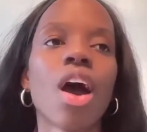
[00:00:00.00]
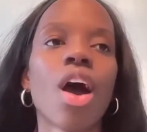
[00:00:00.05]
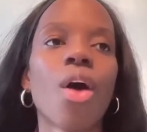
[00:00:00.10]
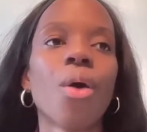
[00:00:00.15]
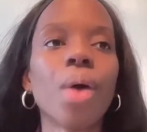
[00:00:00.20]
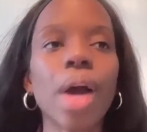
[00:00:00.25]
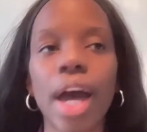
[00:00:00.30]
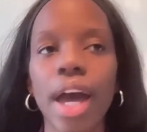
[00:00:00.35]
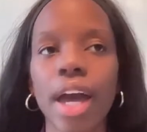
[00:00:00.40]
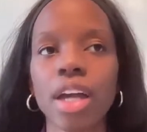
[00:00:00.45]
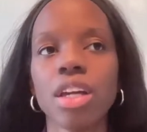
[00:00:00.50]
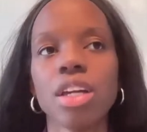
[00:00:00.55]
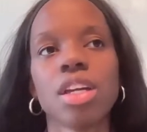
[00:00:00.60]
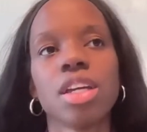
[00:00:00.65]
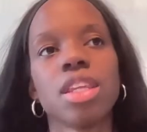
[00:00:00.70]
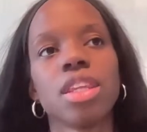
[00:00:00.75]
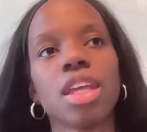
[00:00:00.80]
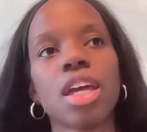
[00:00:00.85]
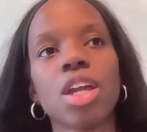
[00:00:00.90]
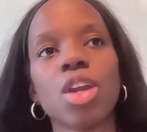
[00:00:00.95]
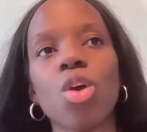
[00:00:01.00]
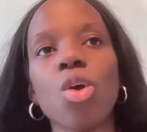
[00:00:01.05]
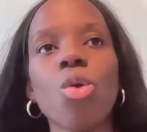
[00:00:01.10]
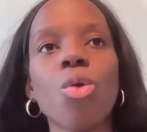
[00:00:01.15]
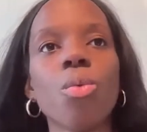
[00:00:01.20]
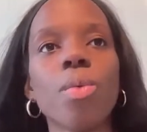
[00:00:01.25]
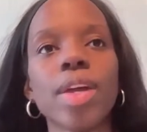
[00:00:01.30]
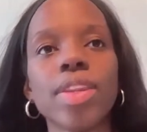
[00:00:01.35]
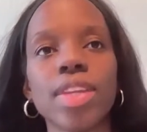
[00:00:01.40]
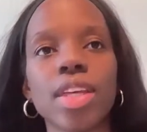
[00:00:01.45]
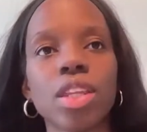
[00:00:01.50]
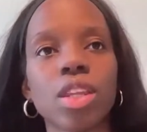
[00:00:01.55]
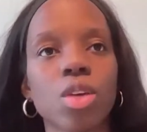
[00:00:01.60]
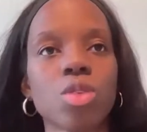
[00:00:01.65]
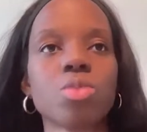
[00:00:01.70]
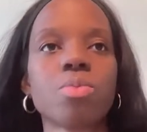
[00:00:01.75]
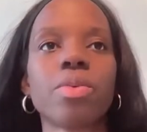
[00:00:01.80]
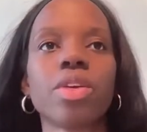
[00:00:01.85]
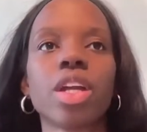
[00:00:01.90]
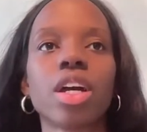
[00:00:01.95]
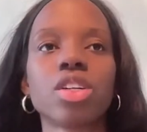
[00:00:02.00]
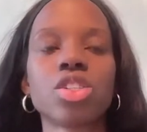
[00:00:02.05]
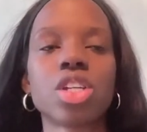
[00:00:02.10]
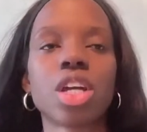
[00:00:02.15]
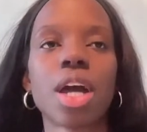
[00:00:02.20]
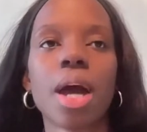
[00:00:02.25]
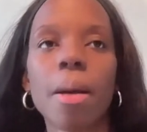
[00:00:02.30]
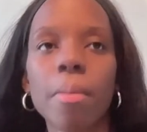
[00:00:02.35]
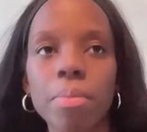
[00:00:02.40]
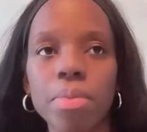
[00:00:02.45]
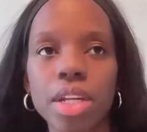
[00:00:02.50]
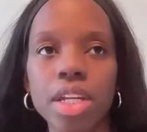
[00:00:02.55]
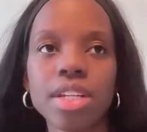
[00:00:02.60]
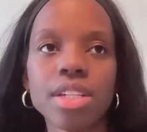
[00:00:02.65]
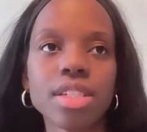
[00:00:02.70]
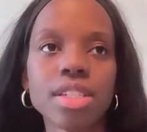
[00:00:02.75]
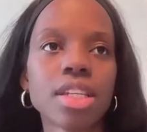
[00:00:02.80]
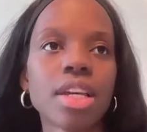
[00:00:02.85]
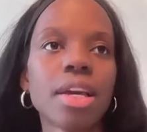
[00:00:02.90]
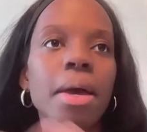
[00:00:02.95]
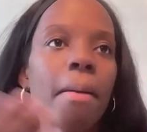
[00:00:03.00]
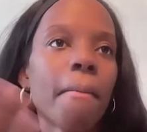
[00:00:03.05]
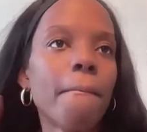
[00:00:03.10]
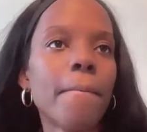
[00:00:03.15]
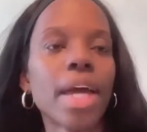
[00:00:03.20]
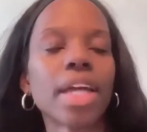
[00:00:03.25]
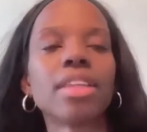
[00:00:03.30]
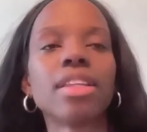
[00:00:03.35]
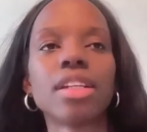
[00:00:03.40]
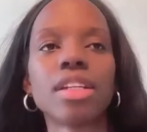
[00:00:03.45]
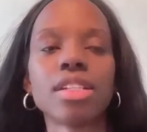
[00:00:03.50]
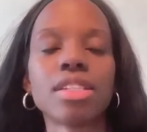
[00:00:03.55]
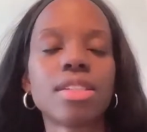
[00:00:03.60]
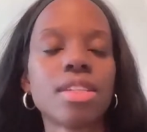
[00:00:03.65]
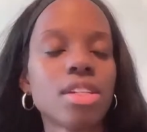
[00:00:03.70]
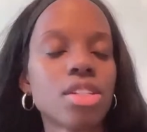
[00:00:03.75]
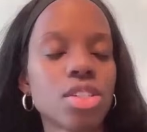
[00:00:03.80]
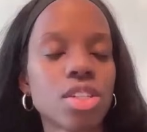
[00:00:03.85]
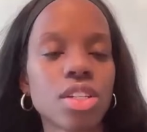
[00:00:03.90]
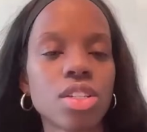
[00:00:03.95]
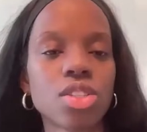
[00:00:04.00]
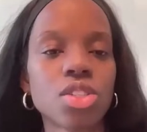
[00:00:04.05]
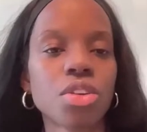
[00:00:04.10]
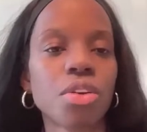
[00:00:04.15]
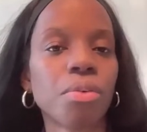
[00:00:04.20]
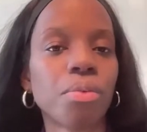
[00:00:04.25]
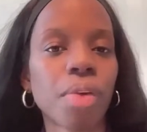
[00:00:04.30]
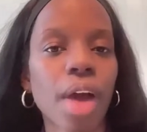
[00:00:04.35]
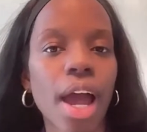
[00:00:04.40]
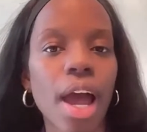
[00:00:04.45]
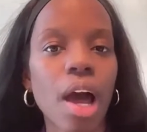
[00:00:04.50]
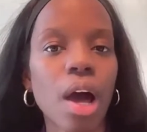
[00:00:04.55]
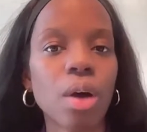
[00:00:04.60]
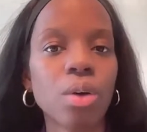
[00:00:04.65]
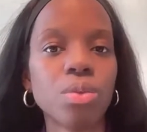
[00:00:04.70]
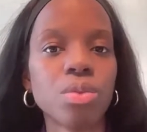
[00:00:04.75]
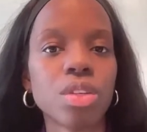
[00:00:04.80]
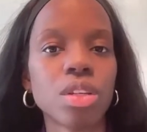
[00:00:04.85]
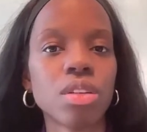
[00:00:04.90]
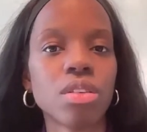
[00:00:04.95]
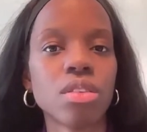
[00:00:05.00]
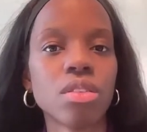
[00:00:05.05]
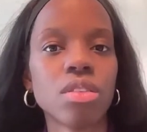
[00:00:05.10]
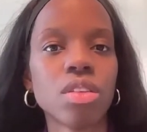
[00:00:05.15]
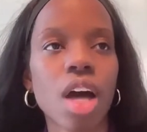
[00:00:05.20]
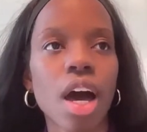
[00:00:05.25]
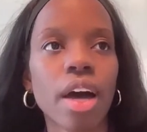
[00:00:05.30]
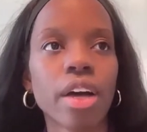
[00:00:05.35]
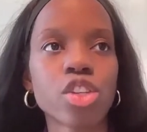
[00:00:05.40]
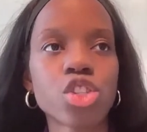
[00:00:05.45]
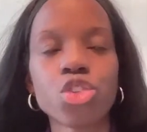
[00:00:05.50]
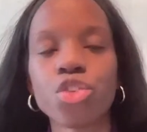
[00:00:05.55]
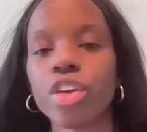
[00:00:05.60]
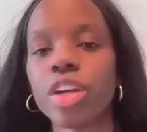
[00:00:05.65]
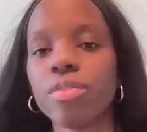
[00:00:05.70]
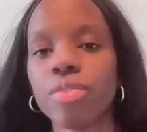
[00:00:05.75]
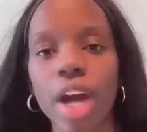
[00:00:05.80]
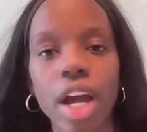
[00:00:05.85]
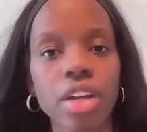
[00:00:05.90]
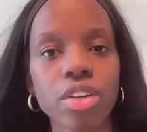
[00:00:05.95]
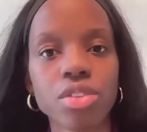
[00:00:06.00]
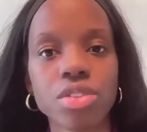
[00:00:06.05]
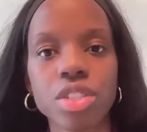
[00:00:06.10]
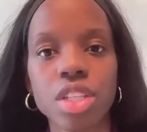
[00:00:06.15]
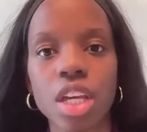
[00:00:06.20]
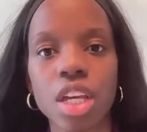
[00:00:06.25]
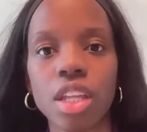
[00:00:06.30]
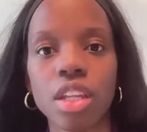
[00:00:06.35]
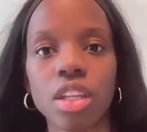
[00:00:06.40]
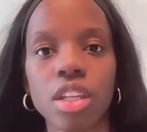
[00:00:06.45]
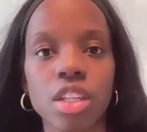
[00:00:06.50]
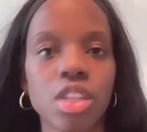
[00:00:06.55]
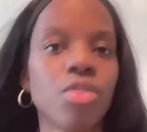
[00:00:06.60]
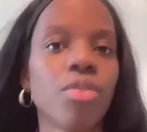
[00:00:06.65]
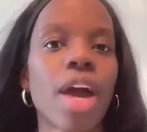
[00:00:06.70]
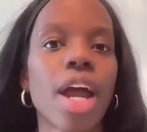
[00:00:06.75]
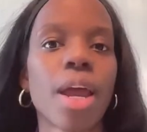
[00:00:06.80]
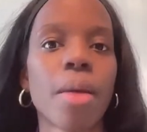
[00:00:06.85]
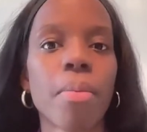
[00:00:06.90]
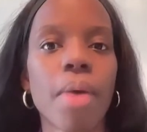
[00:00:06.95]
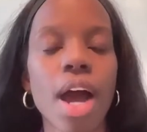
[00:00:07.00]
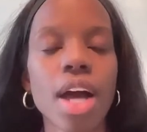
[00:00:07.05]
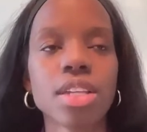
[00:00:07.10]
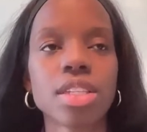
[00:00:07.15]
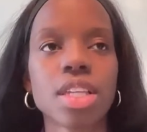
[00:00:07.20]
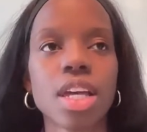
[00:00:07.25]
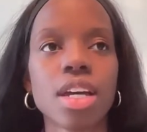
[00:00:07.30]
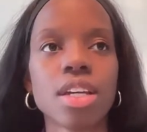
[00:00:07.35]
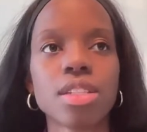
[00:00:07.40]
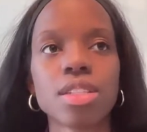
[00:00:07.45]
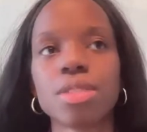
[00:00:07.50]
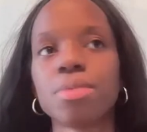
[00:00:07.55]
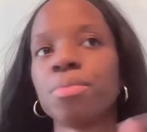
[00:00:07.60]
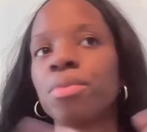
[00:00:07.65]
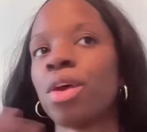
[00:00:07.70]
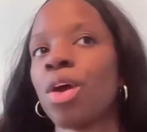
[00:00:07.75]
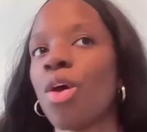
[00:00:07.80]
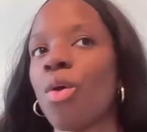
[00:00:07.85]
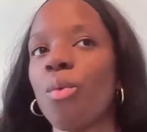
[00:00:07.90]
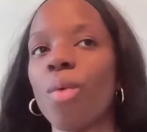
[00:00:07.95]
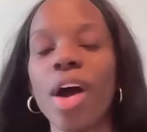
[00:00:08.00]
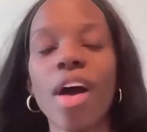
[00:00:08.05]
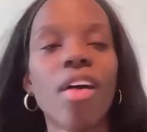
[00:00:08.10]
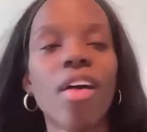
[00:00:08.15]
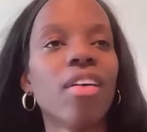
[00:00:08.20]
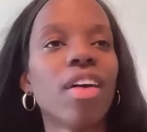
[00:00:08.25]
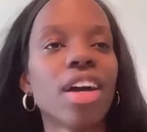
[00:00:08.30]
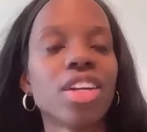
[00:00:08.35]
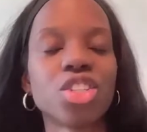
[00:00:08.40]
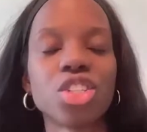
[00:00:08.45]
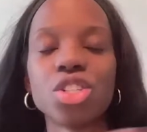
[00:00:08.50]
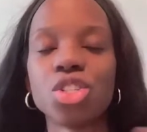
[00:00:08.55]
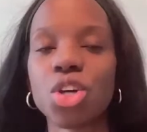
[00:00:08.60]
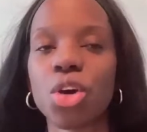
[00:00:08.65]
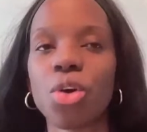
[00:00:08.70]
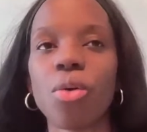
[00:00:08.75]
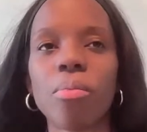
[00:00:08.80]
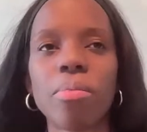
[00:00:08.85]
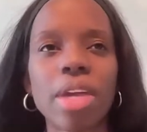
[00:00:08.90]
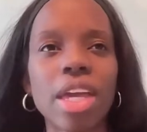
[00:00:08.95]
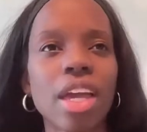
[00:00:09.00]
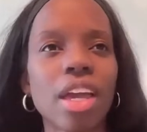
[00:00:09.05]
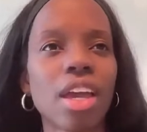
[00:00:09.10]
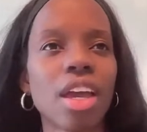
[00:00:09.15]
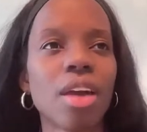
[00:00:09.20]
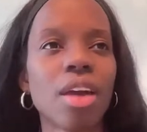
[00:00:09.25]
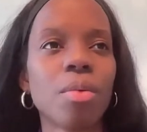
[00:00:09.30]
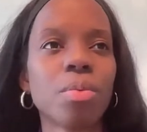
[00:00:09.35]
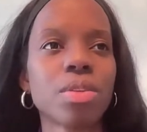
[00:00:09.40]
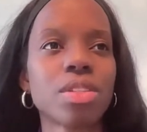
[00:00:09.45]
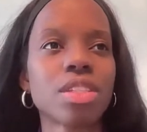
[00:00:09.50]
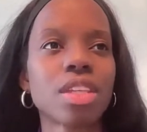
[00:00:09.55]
Okay, and then who within those production companies make the decisions around screenwriters in the writing process? Well, she told me it was